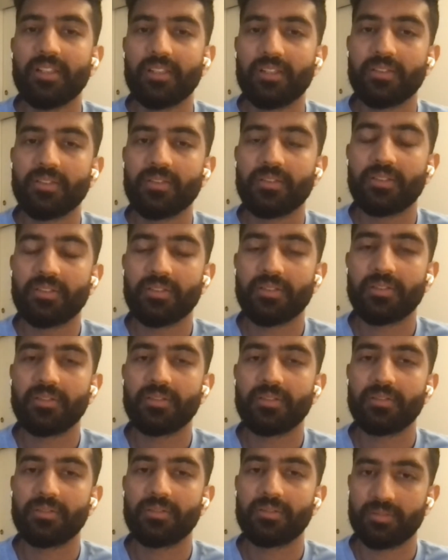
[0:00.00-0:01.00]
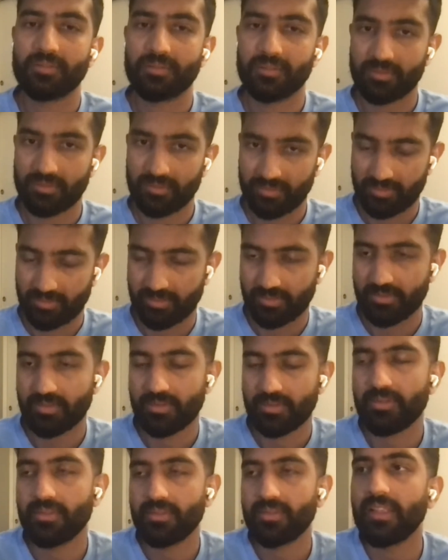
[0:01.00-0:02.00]
So
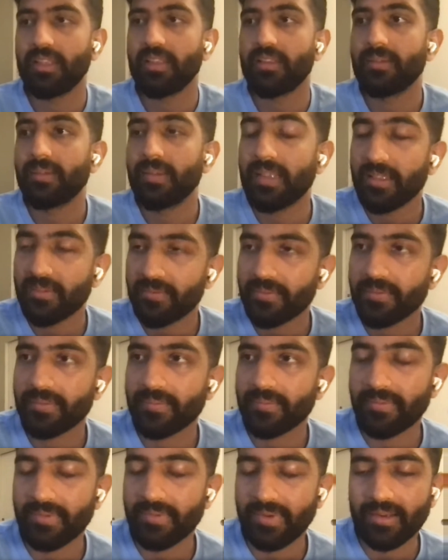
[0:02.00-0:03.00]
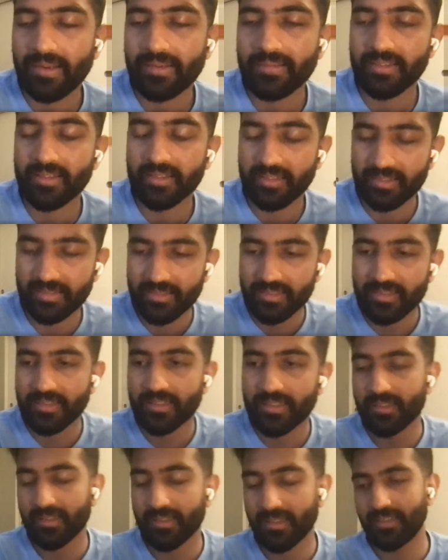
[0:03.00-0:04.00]
the
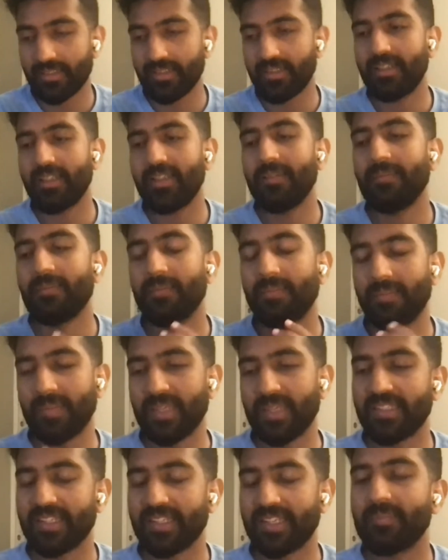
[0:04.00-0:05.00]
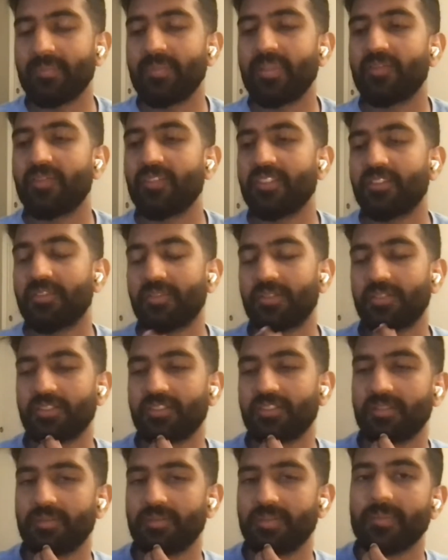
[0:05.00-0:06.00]
other team, my second preference
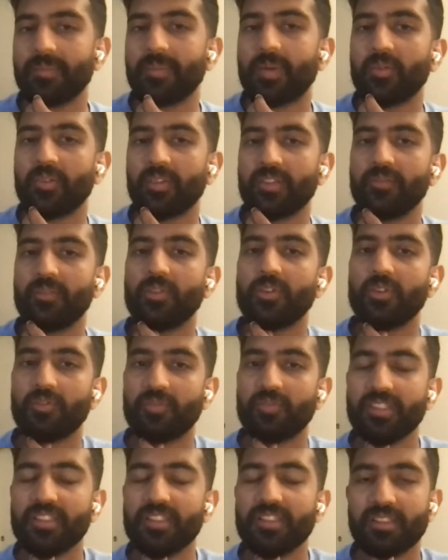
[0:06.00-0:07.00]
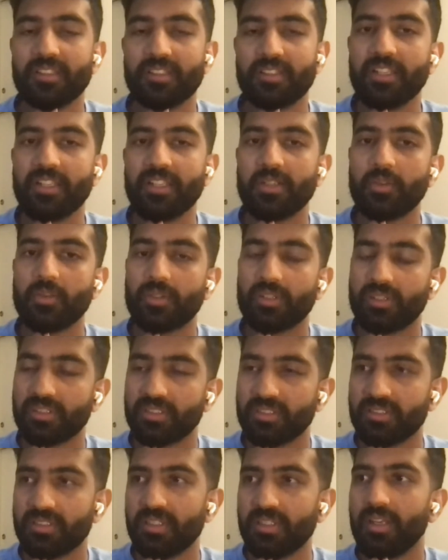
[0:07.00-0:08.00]
was the Mountain View office, the
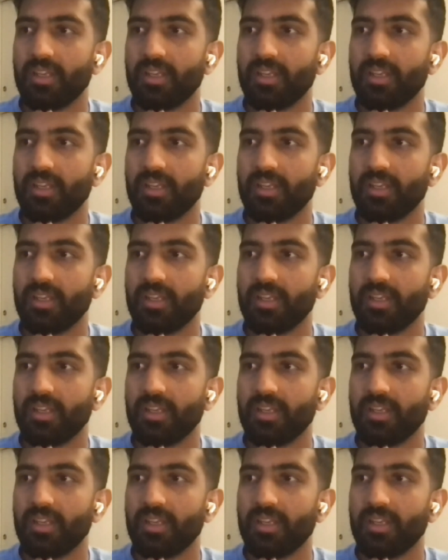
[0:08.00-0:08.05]
headquarters.